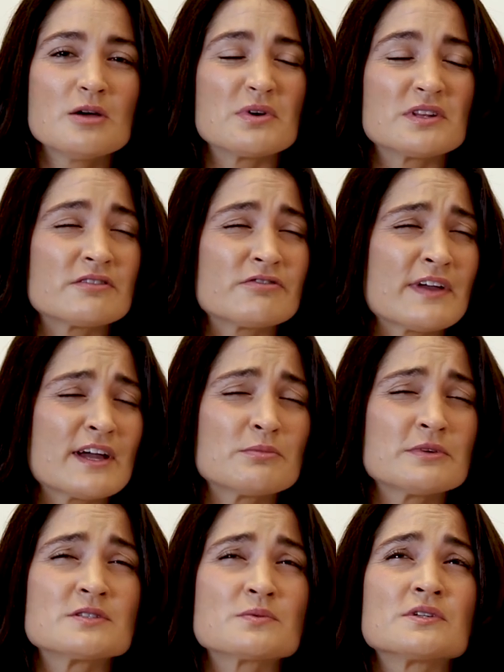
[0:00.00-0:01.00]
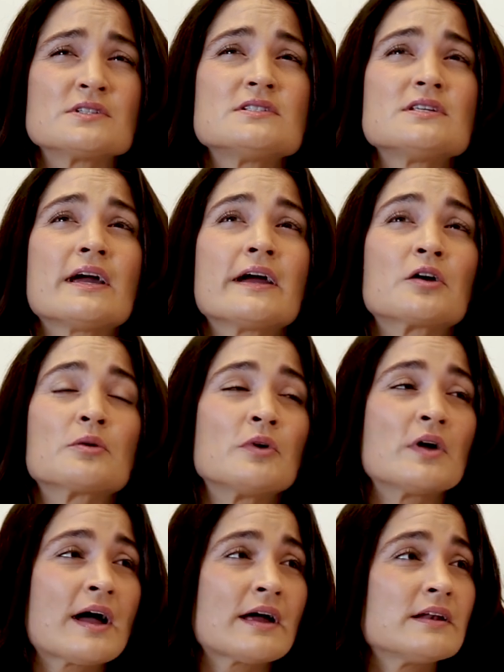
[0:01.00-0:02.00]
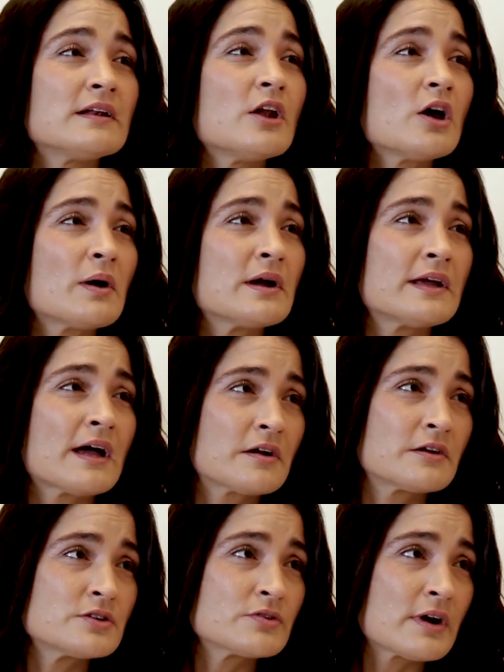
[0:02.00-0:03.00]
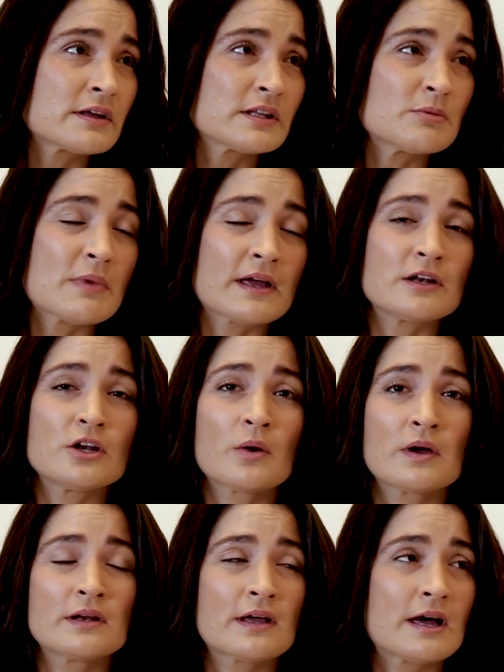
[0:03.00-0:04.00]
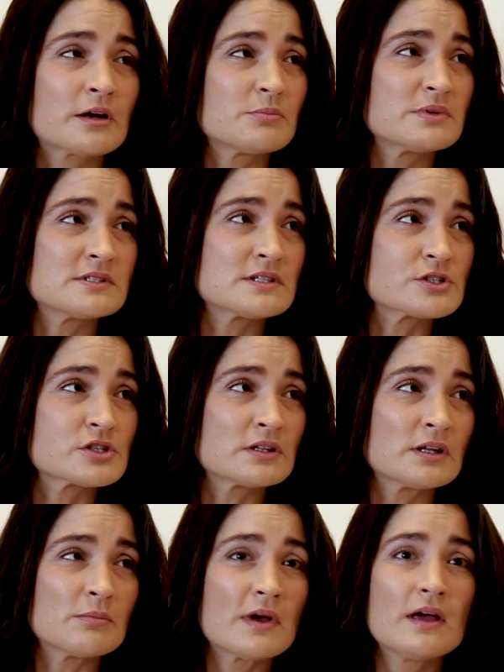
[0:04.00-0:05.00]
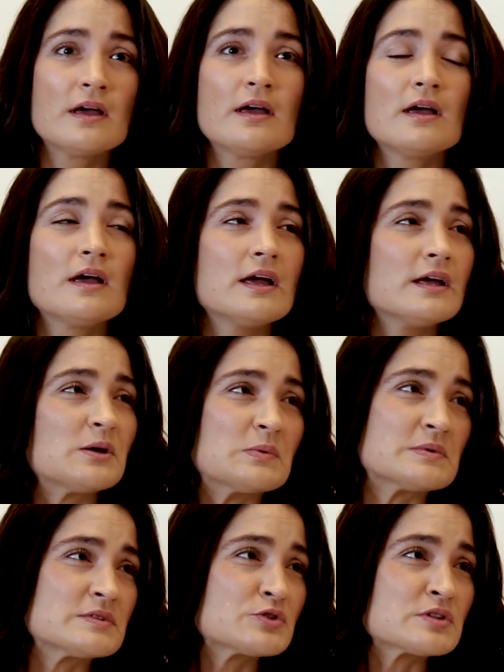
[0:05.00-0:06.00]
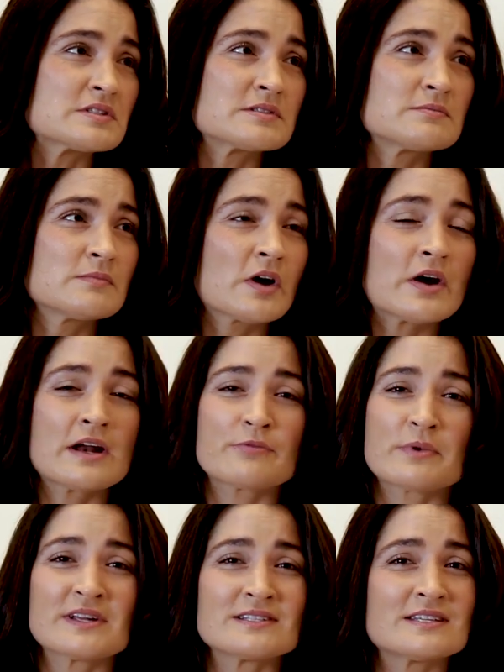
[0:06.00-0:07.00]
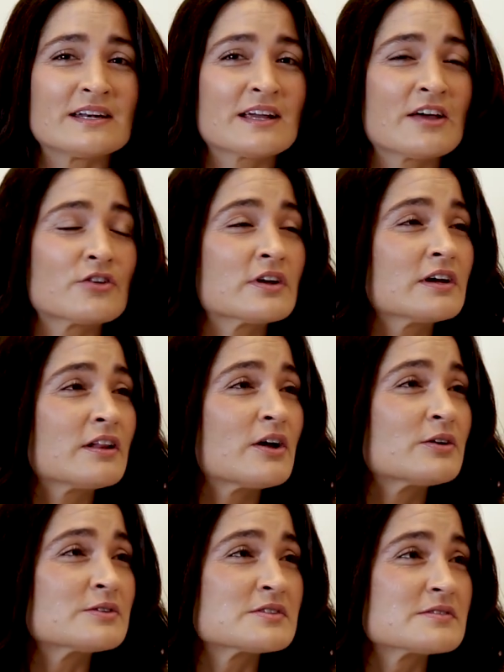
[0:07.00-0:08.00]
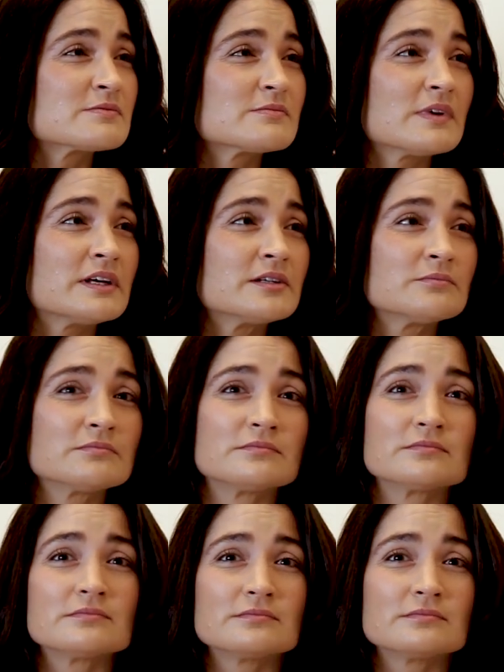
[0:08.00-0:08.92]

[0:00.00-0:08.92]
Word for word: But the families were terrible. I had no idea how to direct them. I had no idea how to position them. It was just, all right, everybody stand together, get close, and